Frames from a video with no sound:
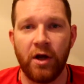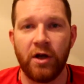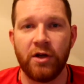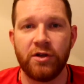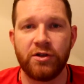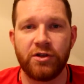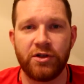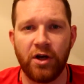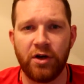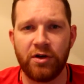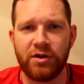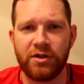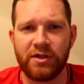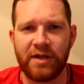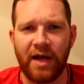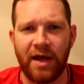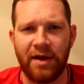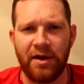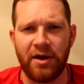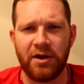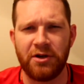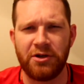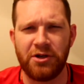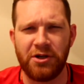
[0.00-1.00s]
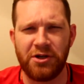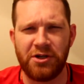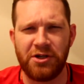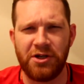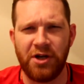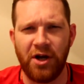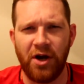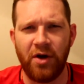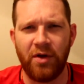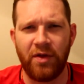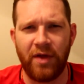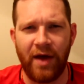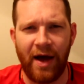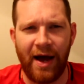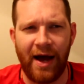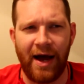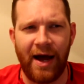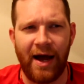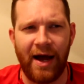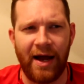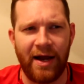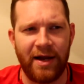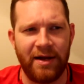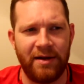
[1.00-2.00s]
So does that not just show that
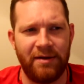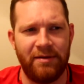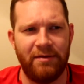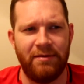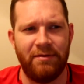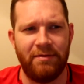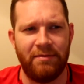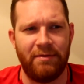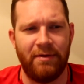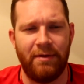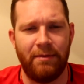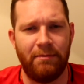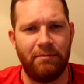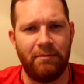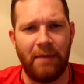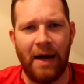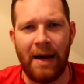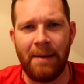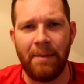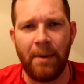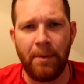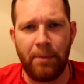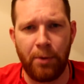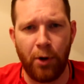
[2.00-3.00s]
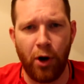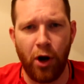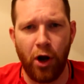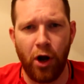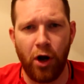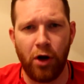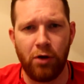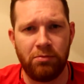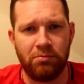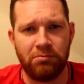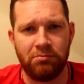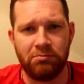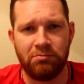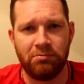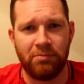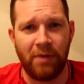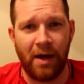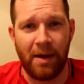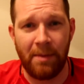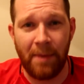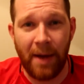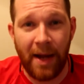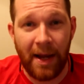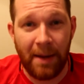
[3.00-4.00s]
I am a pro?
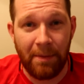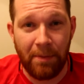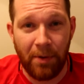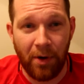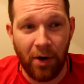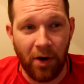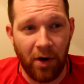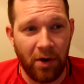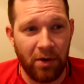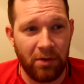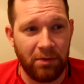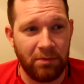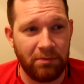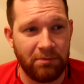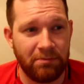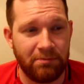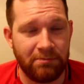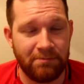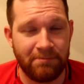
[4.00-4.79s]
Am I a pro?